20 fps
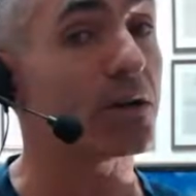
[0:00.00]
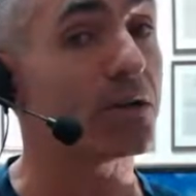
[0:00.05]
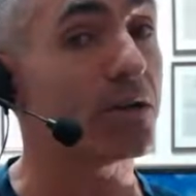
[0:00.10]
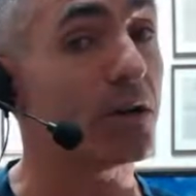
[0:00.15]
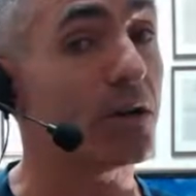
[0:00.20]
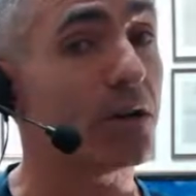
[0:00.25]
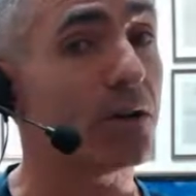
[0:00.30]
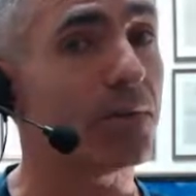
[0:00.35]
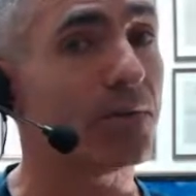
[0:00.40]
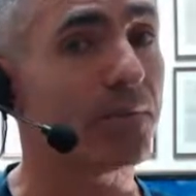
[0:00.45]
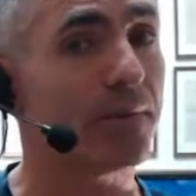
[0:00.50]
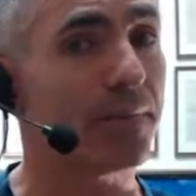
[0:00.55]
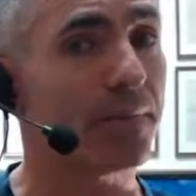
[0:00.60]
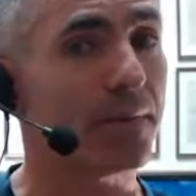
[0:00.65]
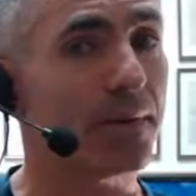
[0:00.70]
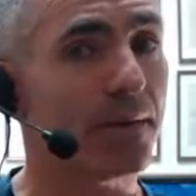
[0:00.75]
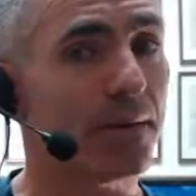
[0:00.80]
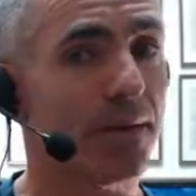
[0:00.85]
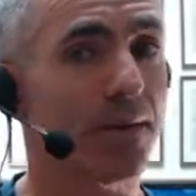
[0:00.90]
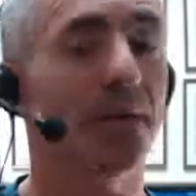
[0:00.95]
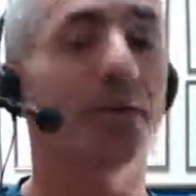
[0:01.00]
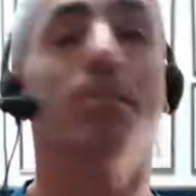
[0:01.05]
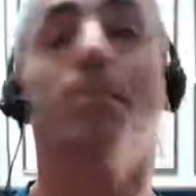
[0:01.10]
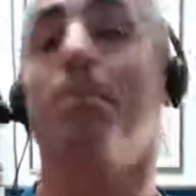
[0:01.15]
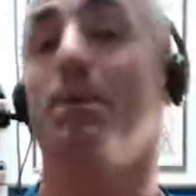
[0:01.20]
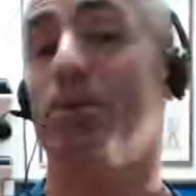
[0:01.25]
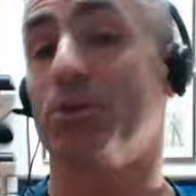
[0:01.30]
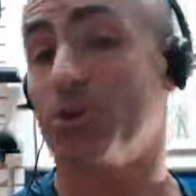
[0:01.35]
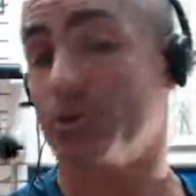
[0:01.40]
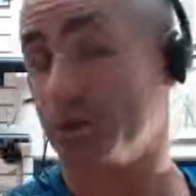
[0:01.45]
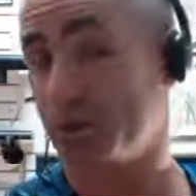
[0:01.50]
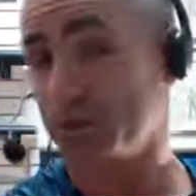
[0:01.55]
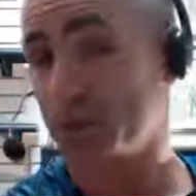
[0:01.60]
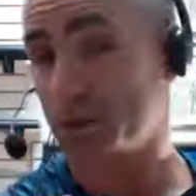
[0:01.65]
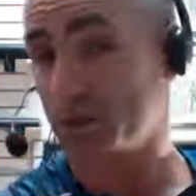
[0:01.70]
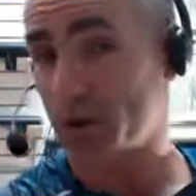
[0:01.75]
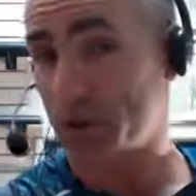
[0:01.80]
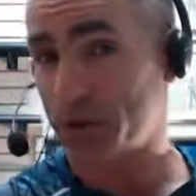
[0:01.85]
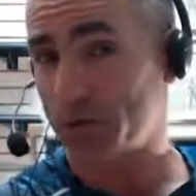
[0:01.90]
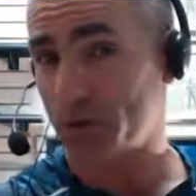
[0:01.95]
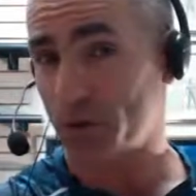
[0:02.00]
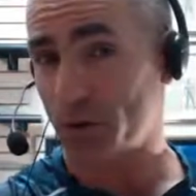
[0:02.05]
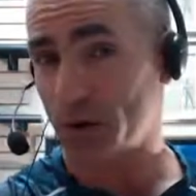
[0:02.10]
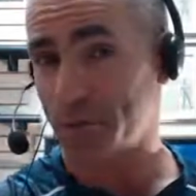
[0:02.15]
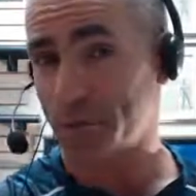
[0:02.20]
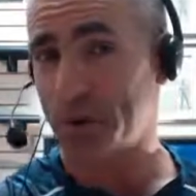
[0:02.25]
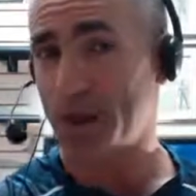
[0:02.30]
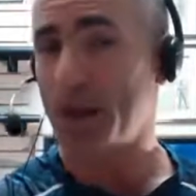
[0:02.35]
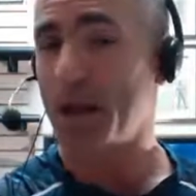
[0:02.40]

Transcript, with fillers: its own, but you'll still be treated for it.